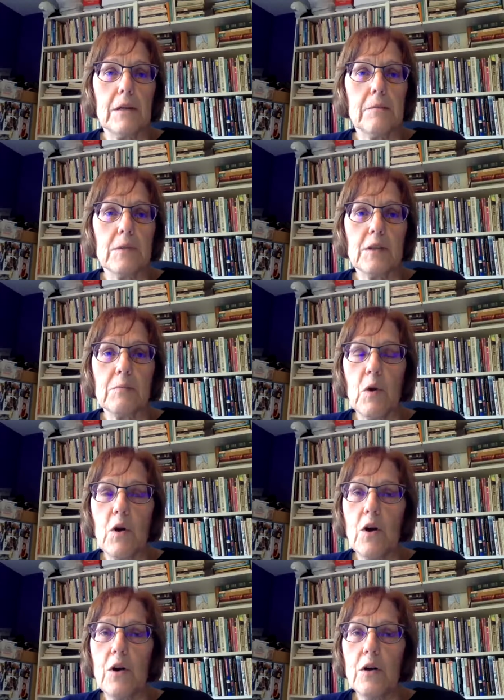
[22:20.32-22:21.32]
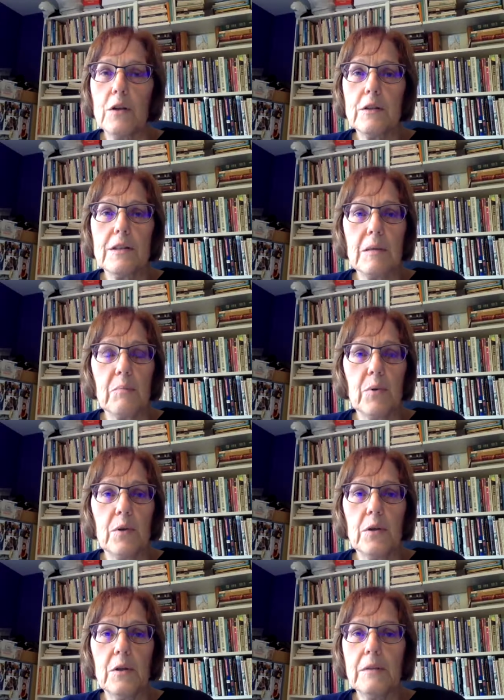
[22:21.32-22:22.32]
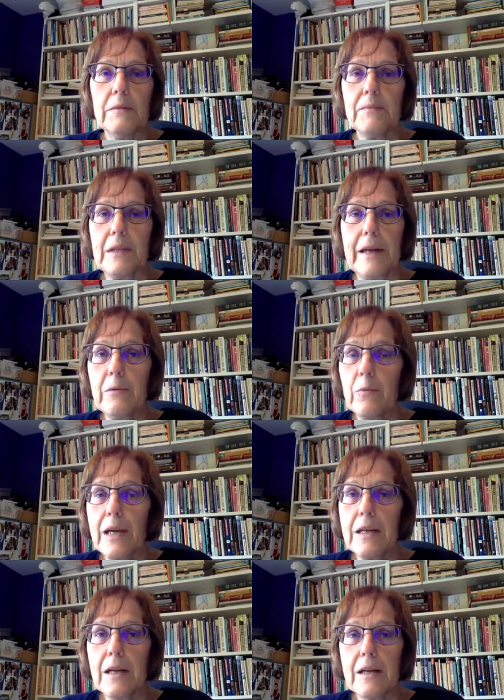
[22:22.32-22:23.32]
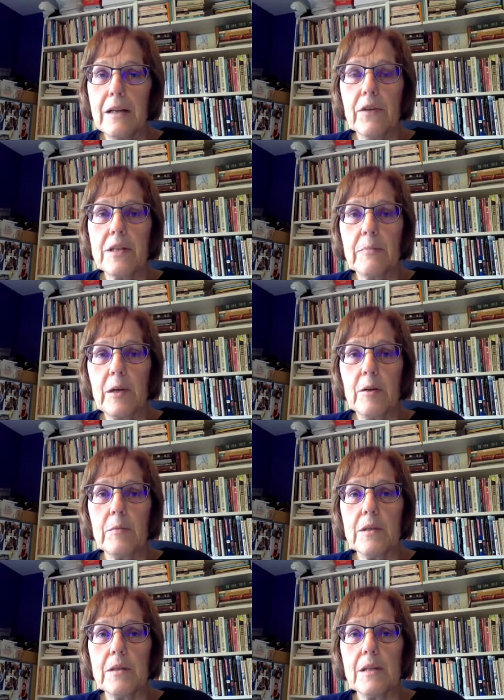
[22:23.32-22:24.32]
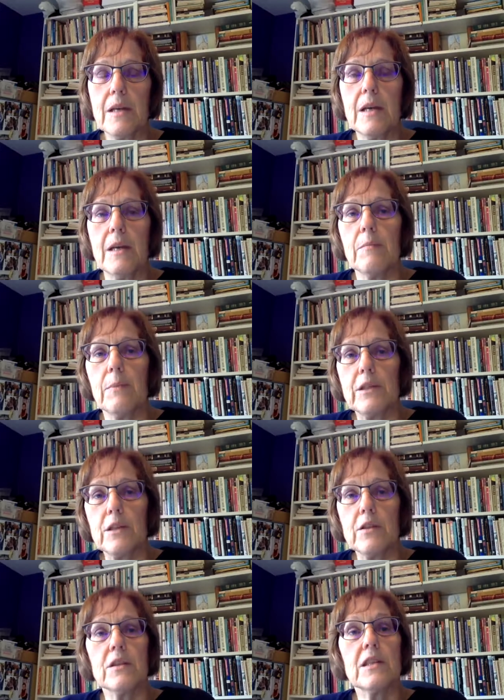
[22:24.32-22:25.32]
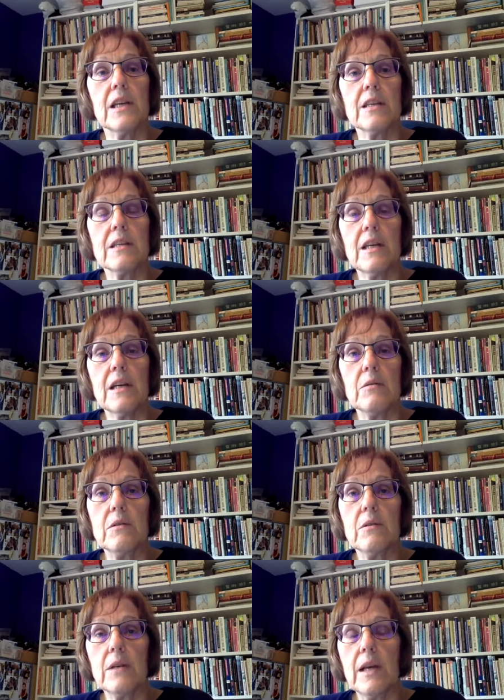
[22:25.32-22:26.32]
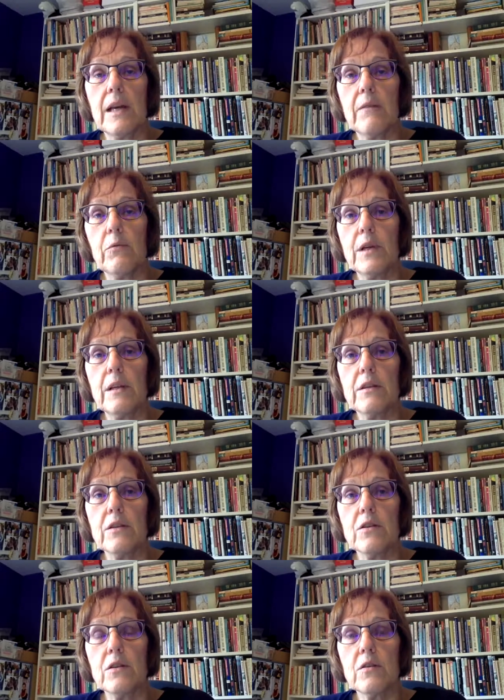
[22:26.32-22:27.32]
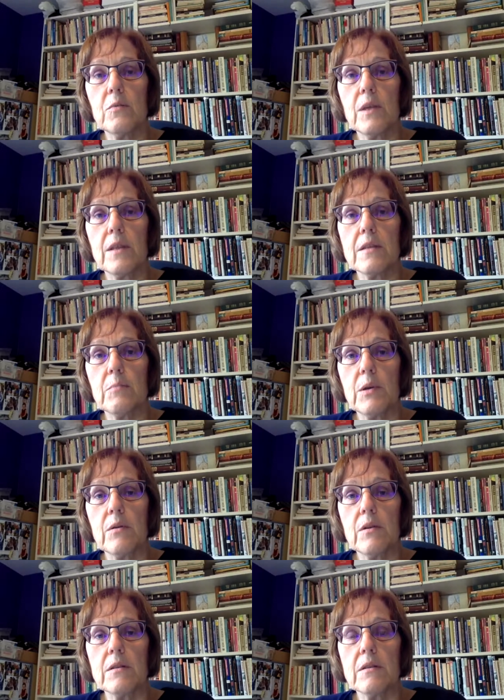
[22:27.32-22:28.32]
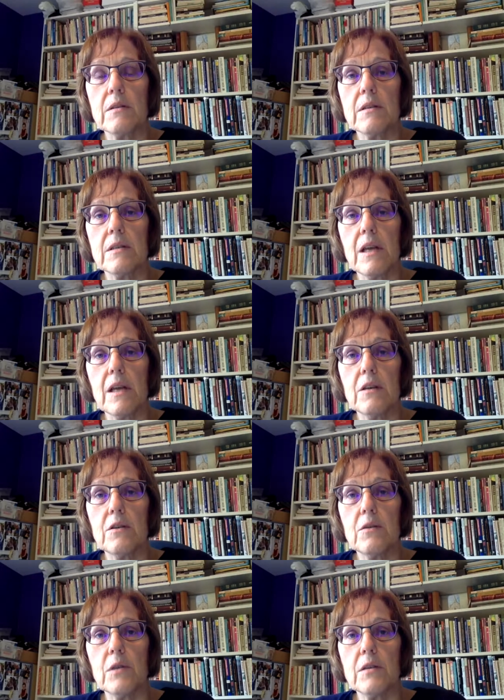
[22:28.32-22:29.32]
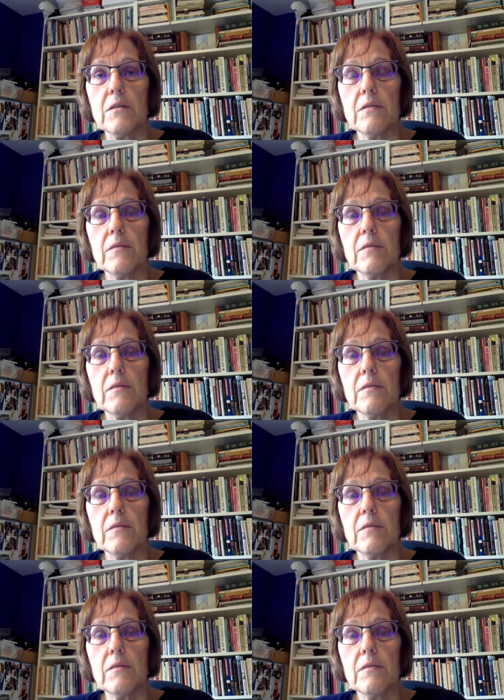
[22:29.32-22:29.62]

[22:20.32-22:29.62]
small, simple, lightweight kind of experiments, but just to test out, okay, have we discerned what the Spirit is saying to us